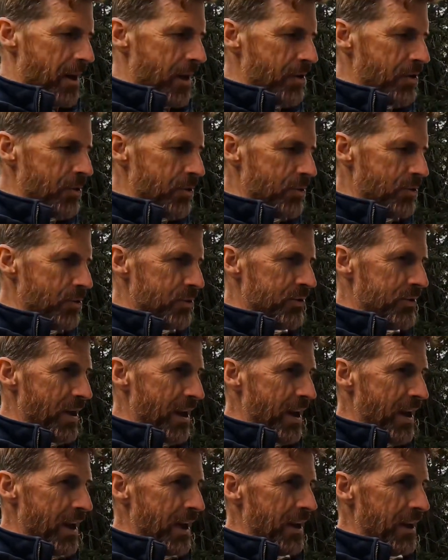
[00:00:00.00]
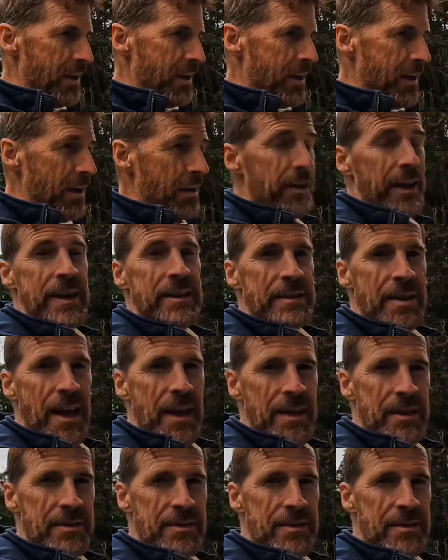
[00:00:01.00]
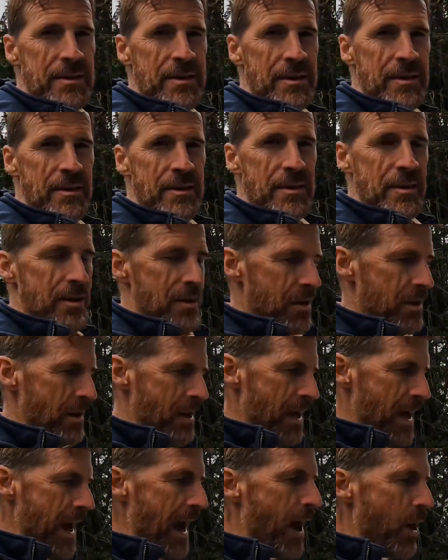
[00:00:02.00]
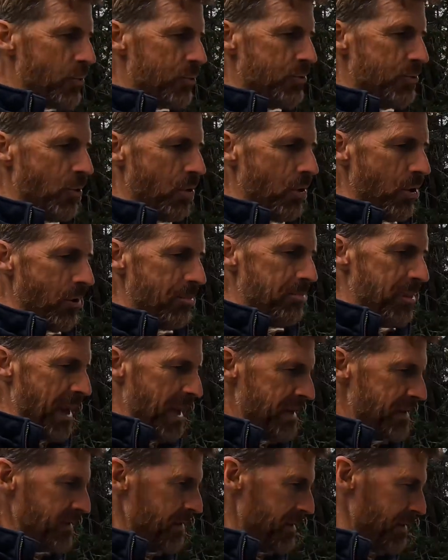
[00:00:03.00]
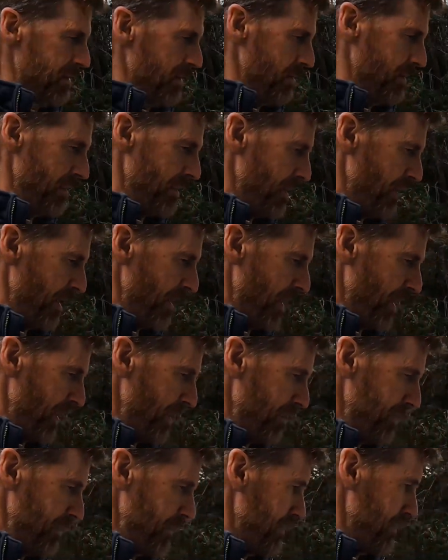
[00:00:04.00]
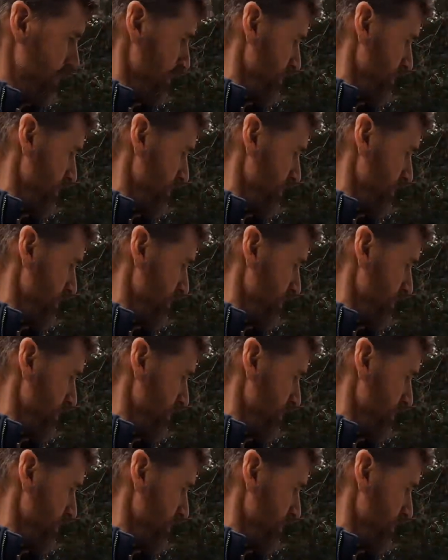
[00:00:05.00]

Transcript: Use a latex outdoor paint, and